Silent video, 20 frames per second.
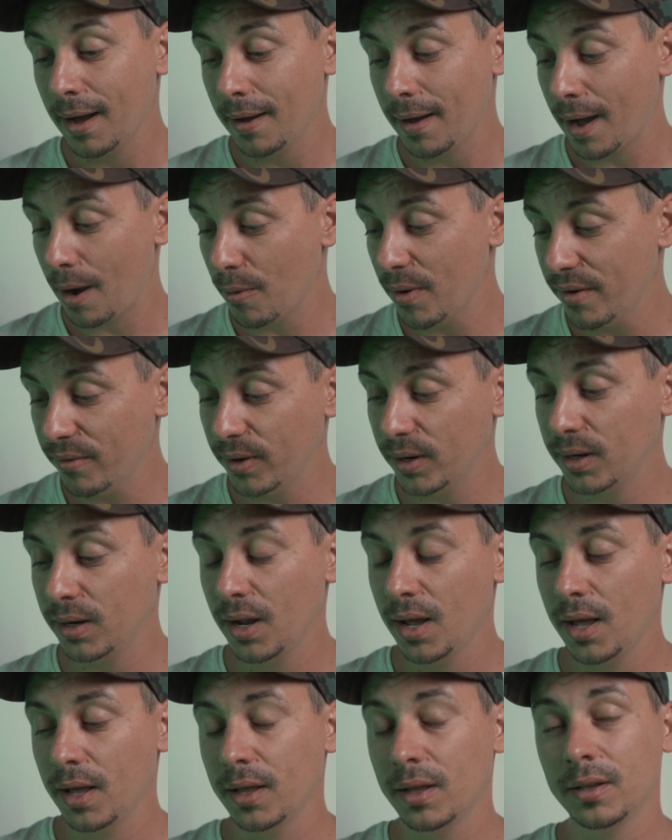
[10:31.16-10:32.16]
However,
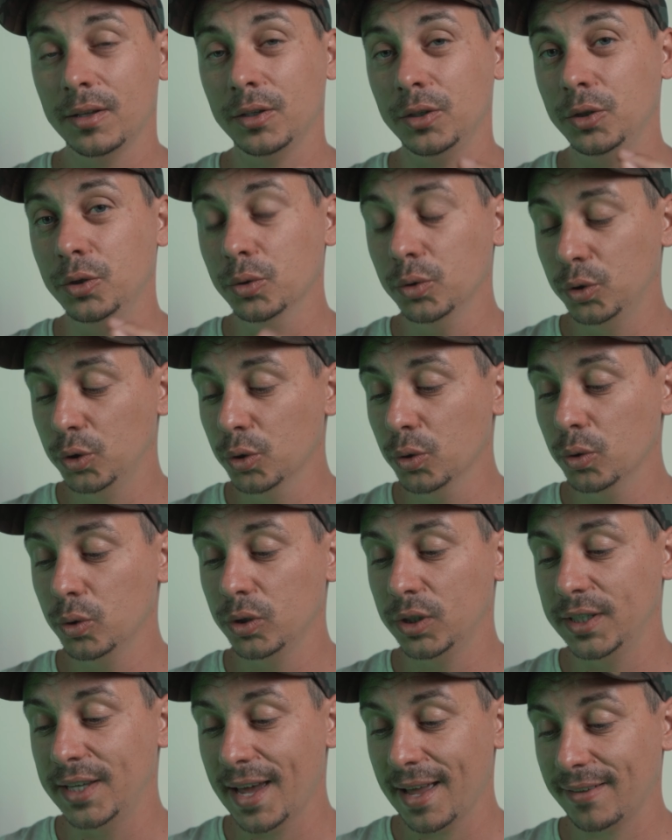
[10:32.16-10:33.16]
you
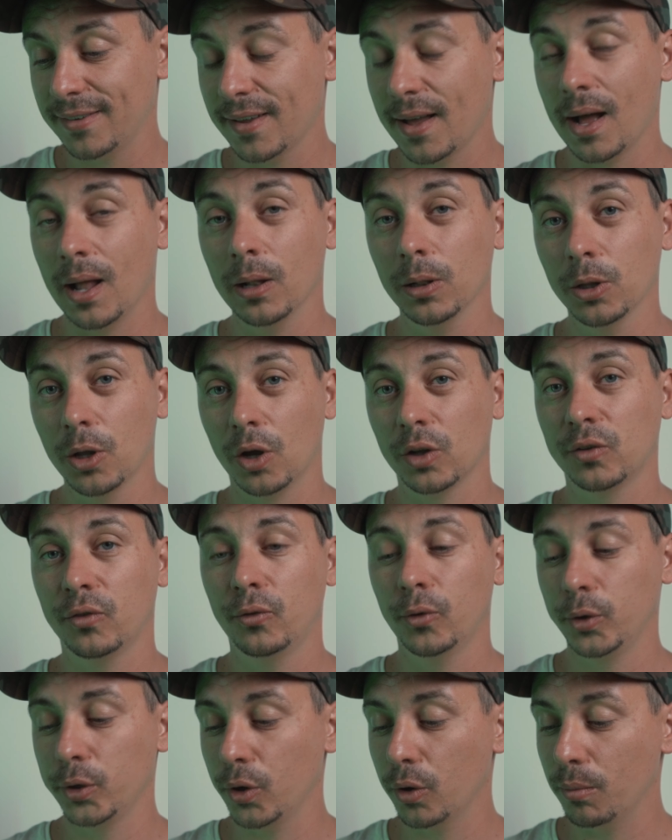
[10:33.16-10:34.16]
do get a lot
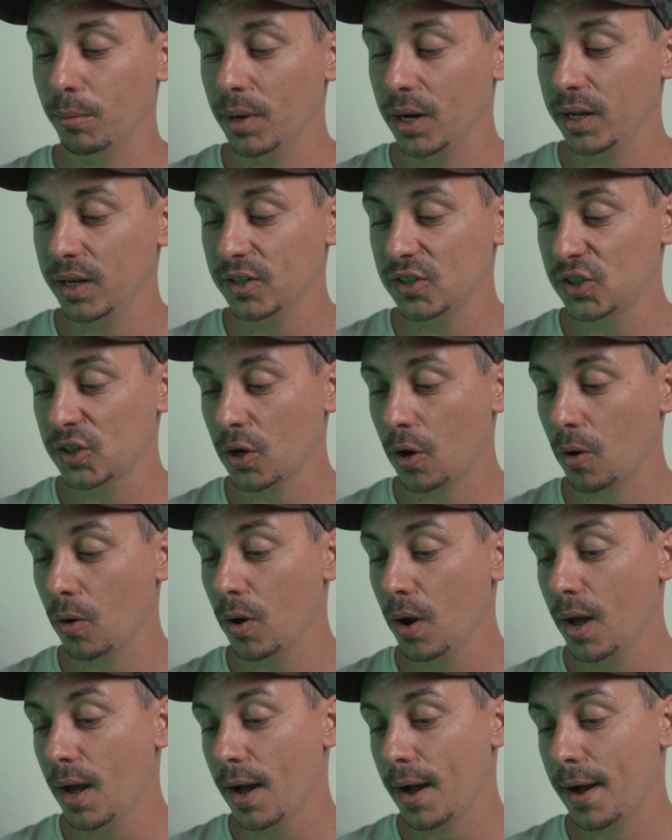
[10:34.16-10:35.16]
for your money, so
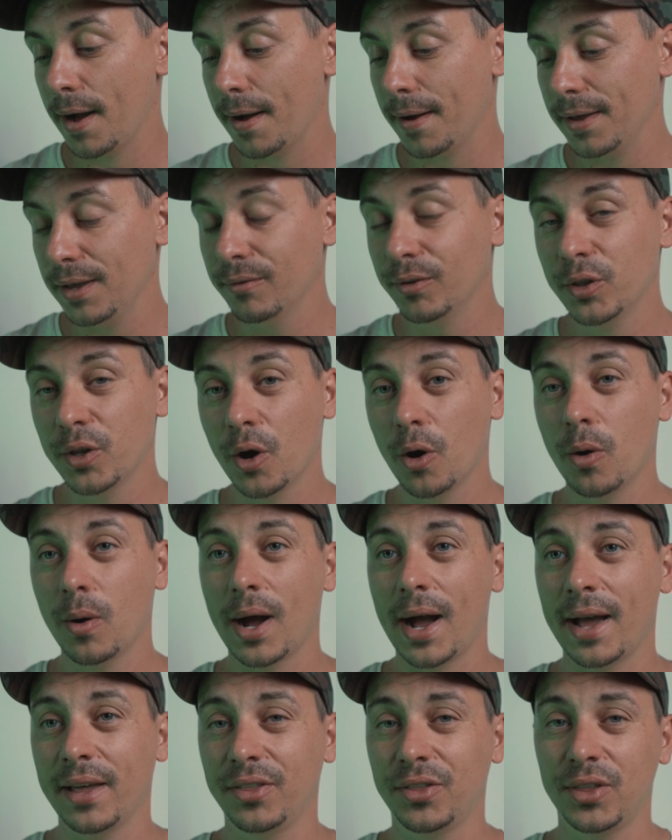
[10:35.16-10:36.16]
uh, even
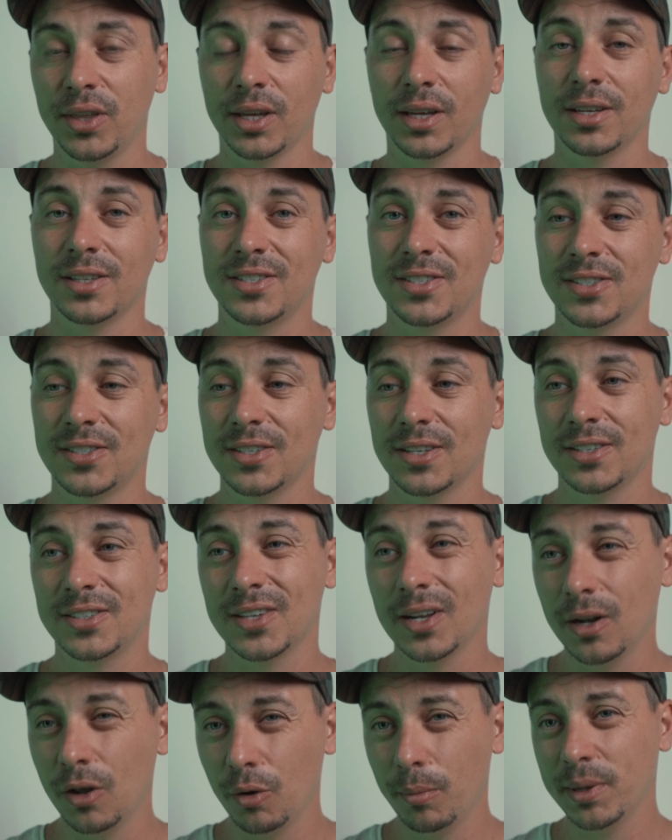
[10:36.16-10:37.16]
though I think it's,
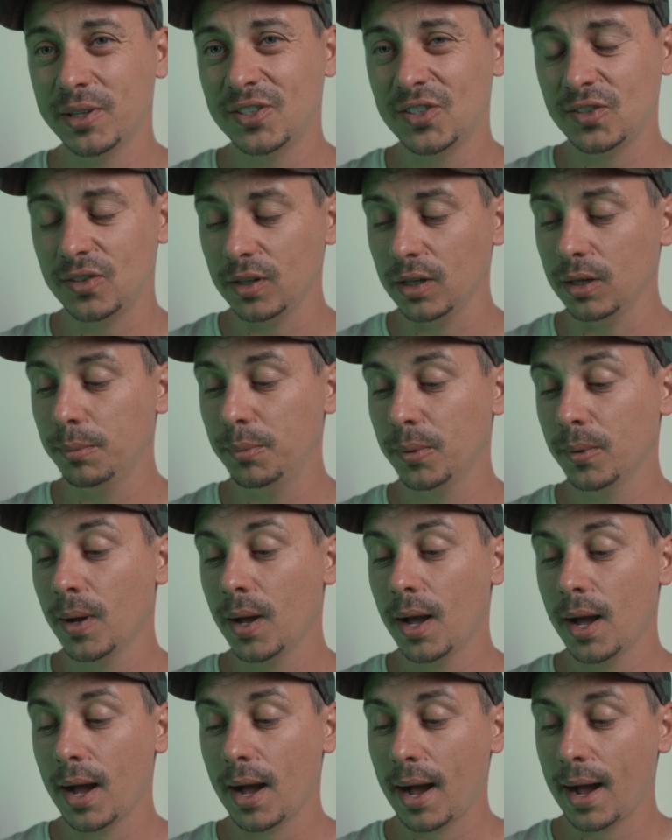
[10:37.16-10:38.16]
it's a little bit steep,
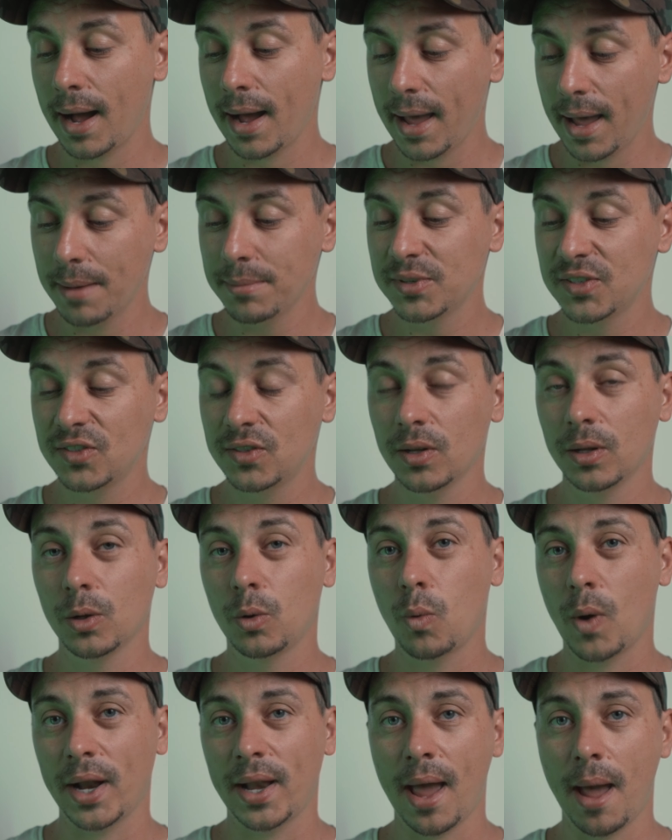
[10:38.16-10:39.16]
I am still
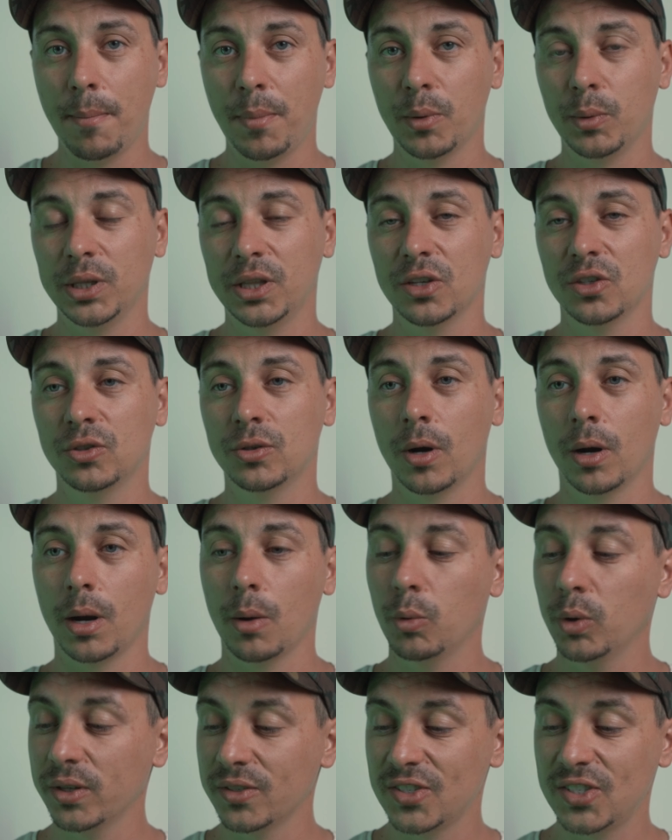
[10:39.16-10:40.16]
quite happy with this drone.
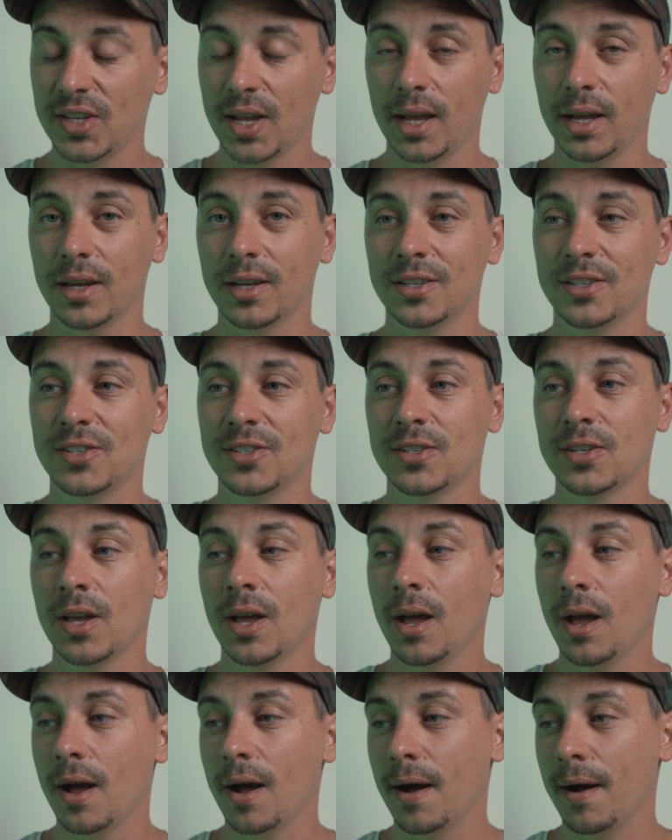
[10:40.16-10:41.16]
I wouldn't say it's
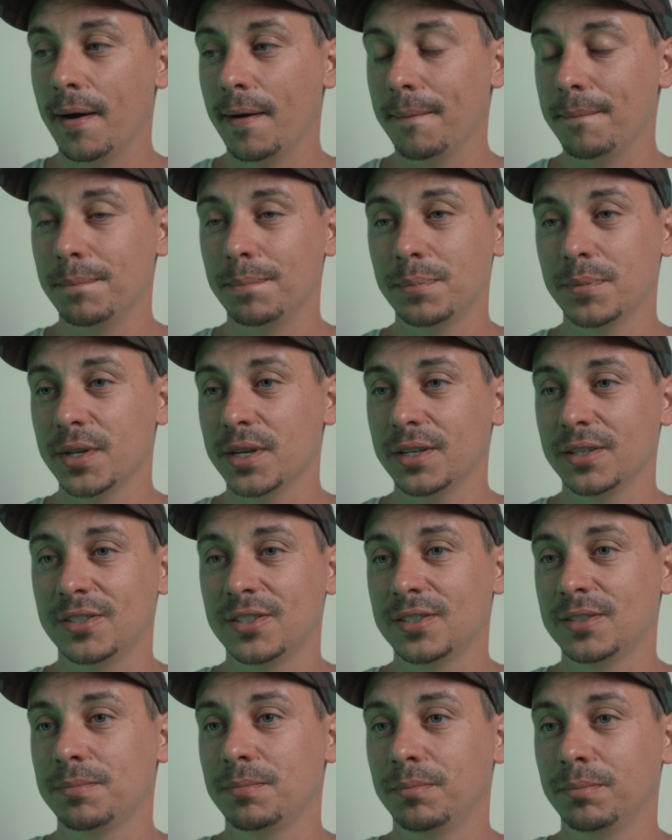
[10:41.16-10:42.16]
um,
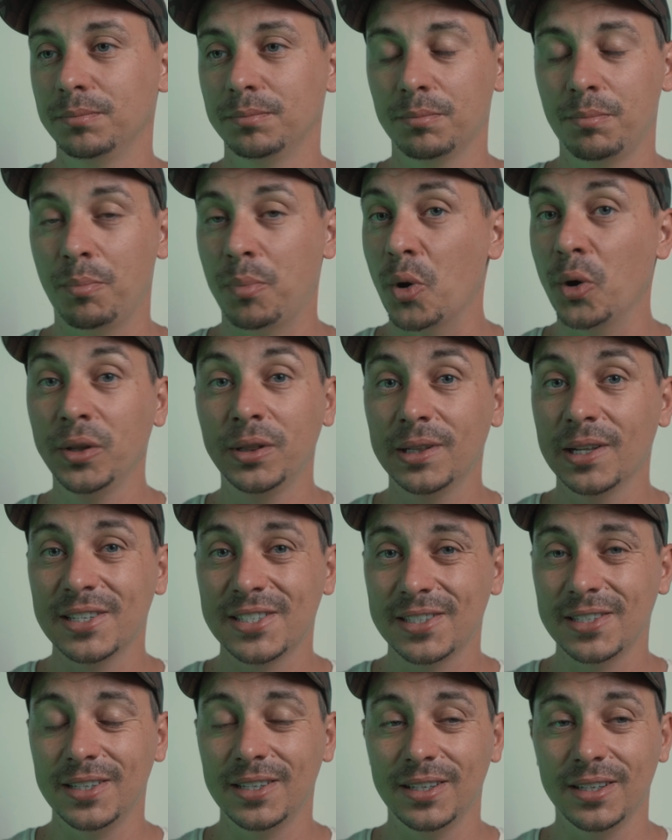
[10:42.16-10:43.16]
it's
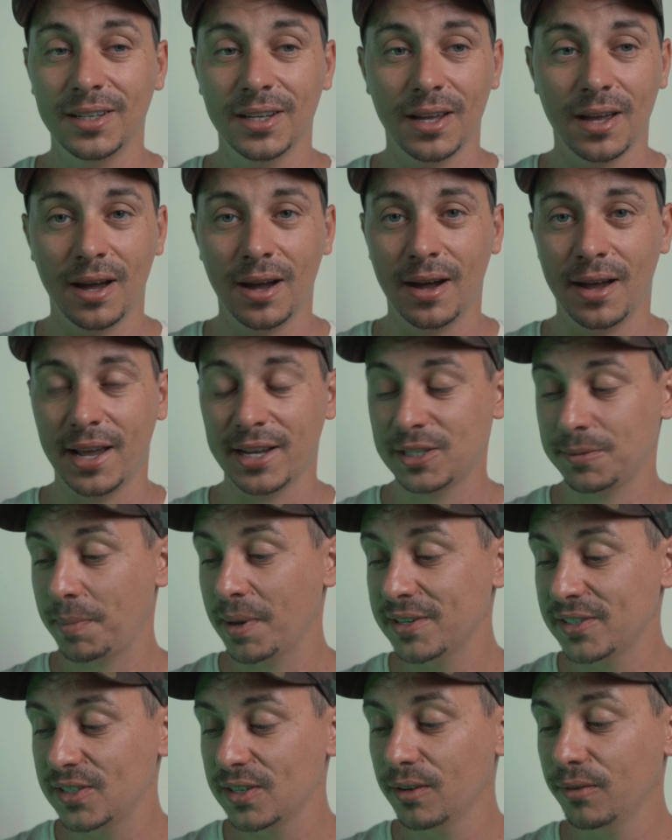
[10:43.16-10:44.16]
pointlessly uh,
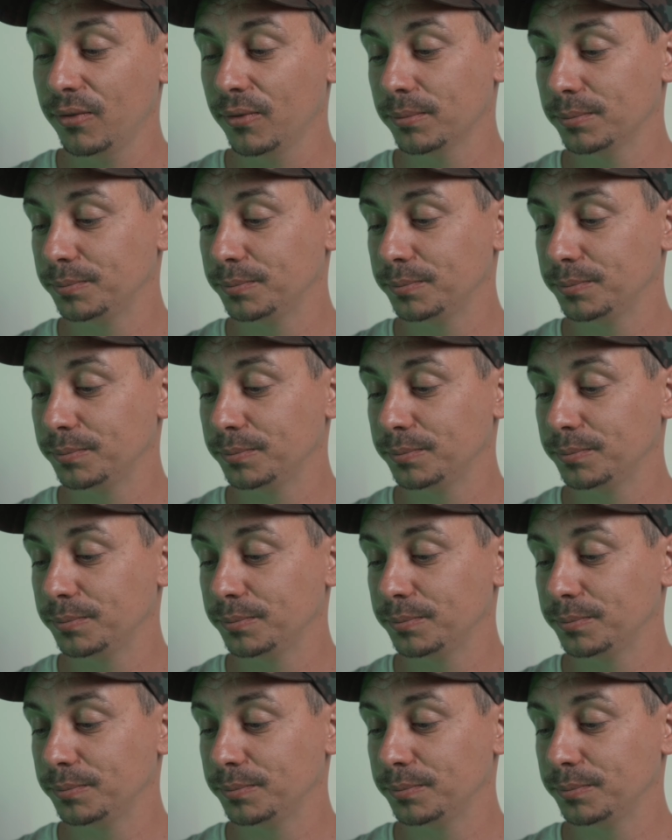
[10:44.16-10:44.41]
expensive.